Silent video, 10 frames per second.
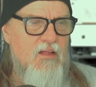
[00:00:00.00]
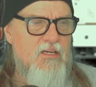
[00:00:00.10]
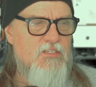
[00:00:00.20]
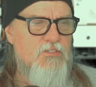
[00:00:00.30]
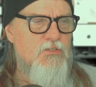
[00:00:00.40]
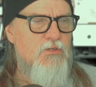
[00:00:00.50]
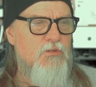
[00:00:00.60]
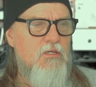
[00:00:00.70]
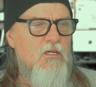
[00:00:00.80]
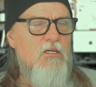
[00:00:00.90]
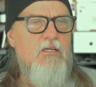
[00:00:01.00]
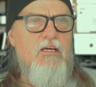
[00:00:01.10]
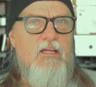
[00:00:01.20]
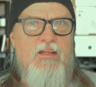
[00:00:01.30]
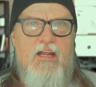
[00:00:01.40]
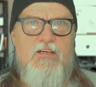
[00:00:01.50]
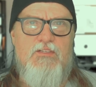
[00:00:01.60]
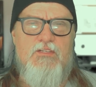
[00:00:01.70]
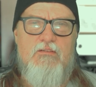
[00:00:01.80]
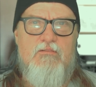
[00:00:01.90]
I like to do, and that
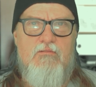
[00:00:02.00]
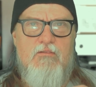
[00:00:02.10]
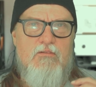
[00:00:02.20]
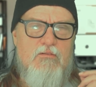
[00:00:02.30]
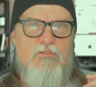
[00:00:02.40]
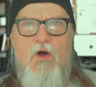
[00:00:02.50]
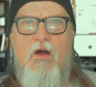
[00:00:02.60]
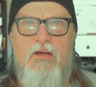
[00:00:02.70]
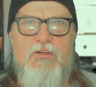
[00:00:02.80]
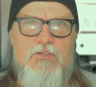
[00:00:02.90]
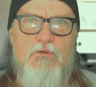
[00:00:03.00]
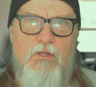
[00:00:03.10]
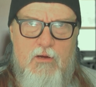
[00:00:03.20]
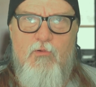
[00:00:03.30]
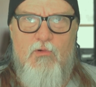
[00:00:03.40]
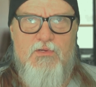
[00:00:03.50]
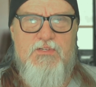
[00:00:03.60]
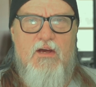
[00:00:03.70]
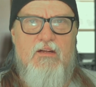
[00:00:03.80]
is talking to liberals